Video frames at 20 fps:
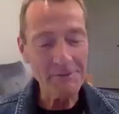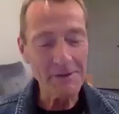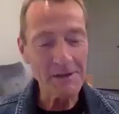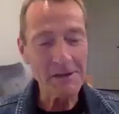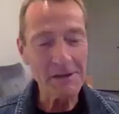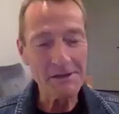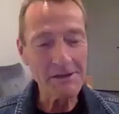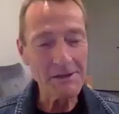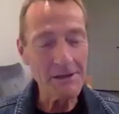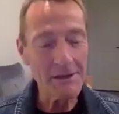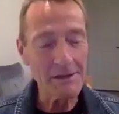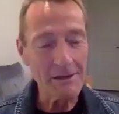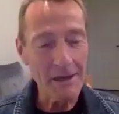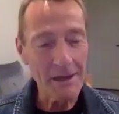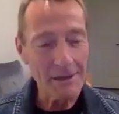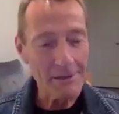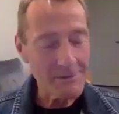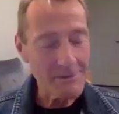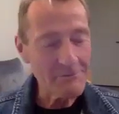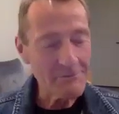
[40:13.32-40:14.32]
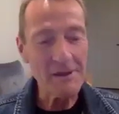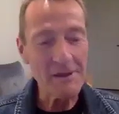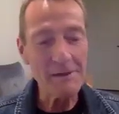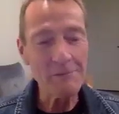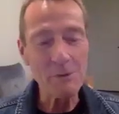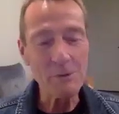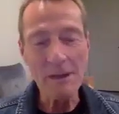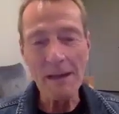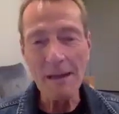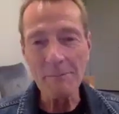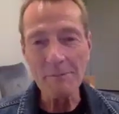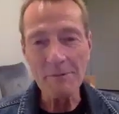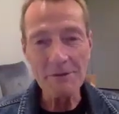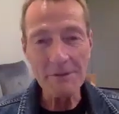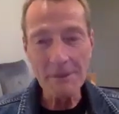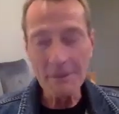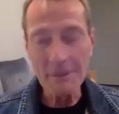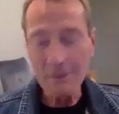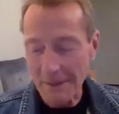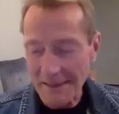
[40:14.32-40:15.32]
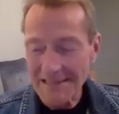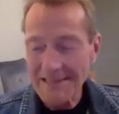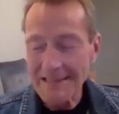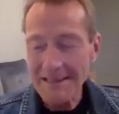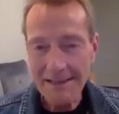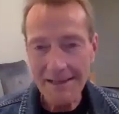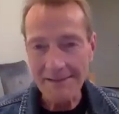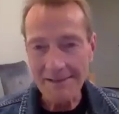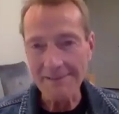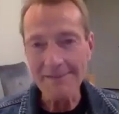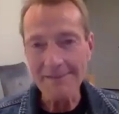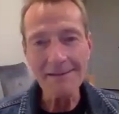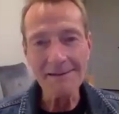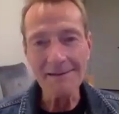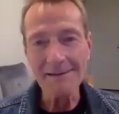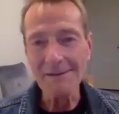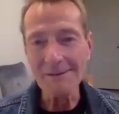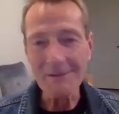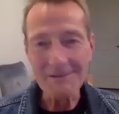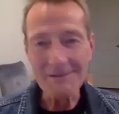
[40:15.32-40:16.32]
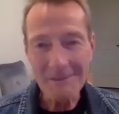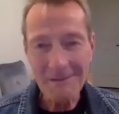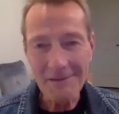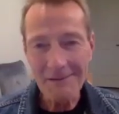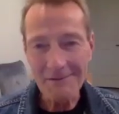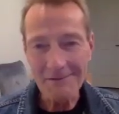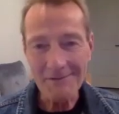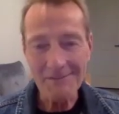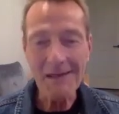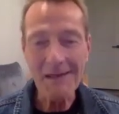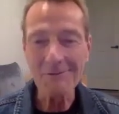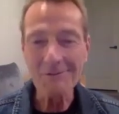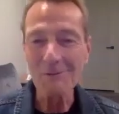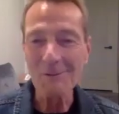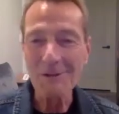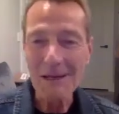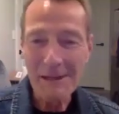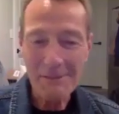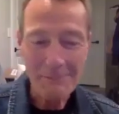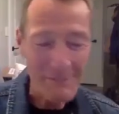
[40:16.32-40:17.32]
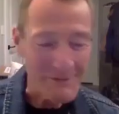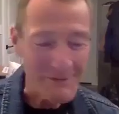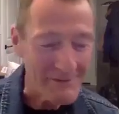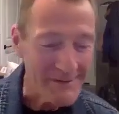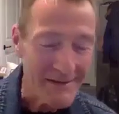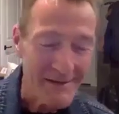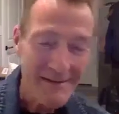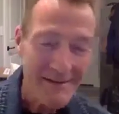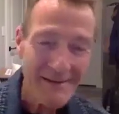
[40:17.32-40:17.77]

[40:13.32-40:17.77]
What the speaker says: figured the same would happen to you, and it did. You know, it does. That's what happens.